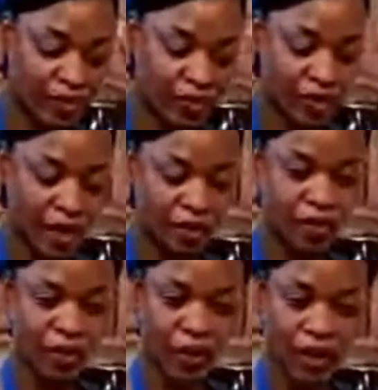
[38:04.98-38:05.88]
You
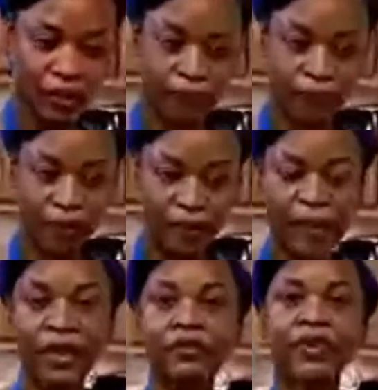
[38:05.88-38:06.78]

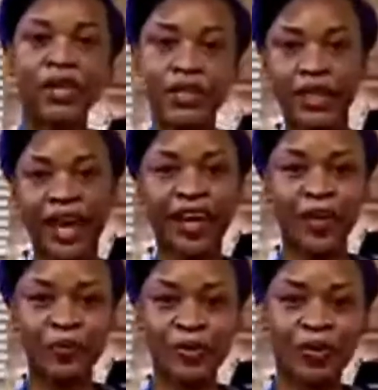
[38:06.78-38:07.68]
made the vegan
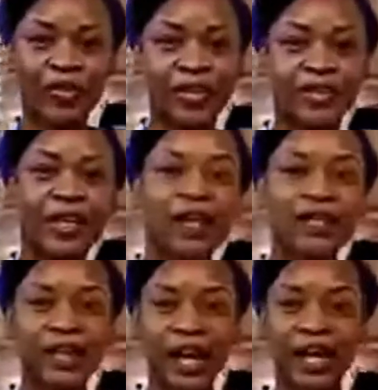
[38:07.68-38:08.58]
scallops with us. So
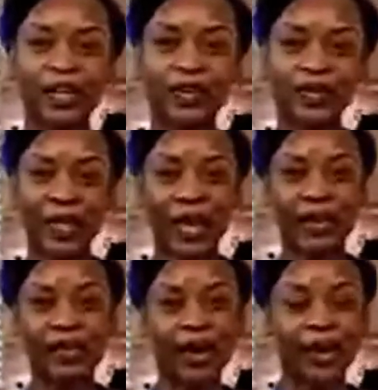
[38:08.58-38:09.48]
I got to do that.
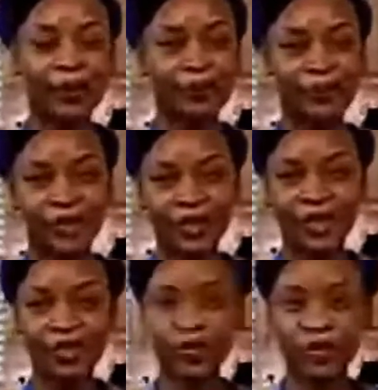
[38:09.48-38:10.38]

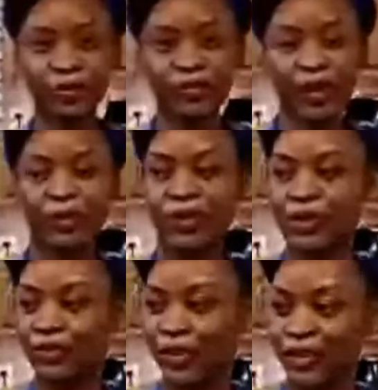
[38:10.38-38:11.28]
Introduce my family to some
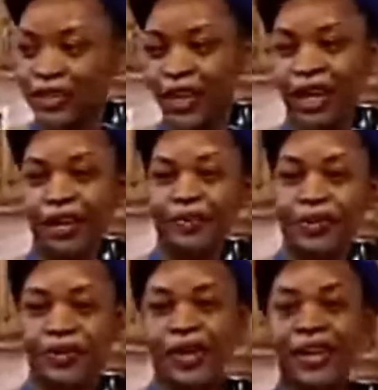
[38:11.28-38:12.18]
vegan scallops.
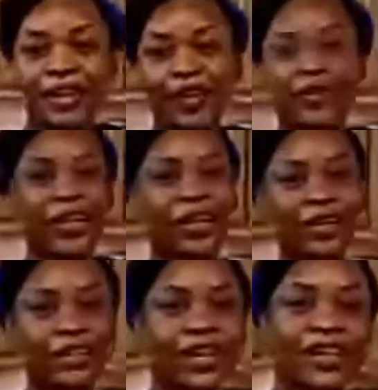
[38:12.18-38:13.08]
Oh, they're
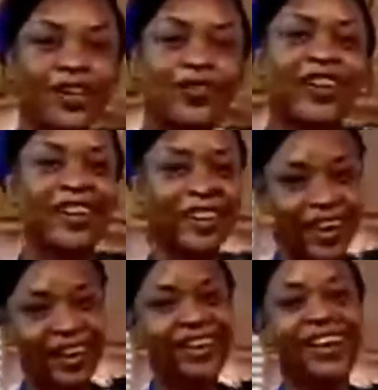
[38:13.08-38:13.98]
getting excited over here.
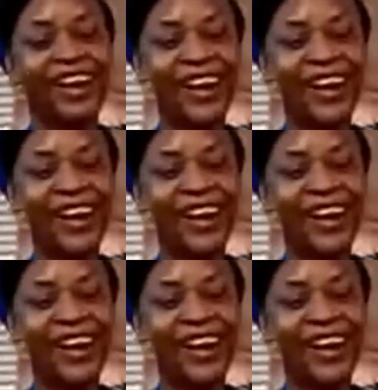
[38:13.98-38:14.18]
Okay.